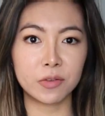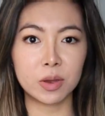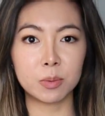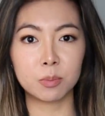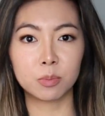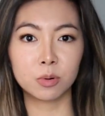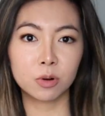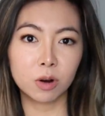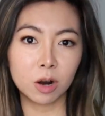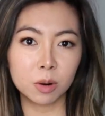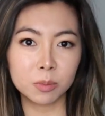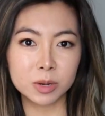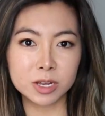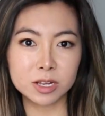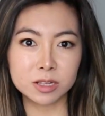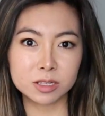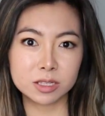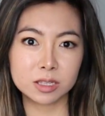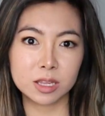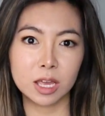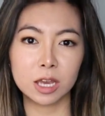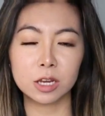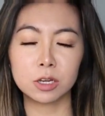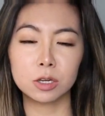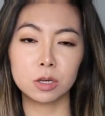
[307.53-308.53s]
and
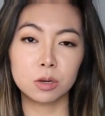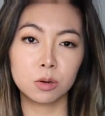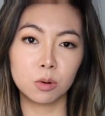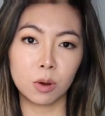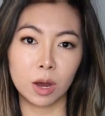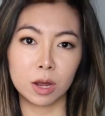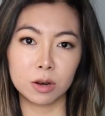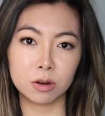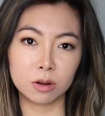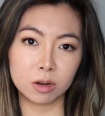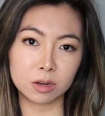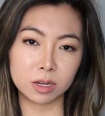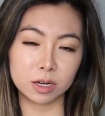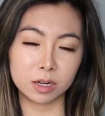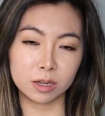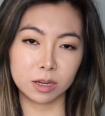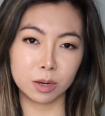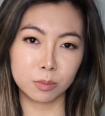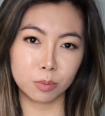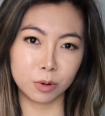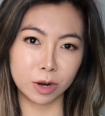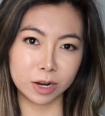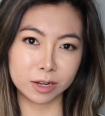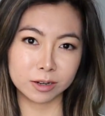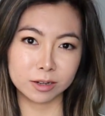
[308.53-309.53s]
promise that you are not going to
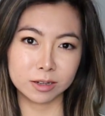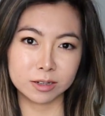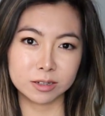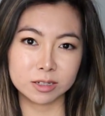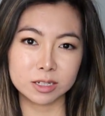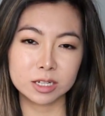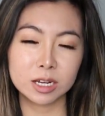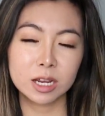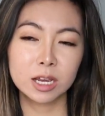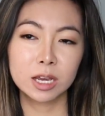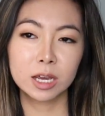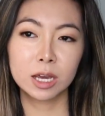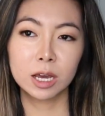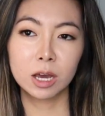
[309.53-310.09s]
get pregnant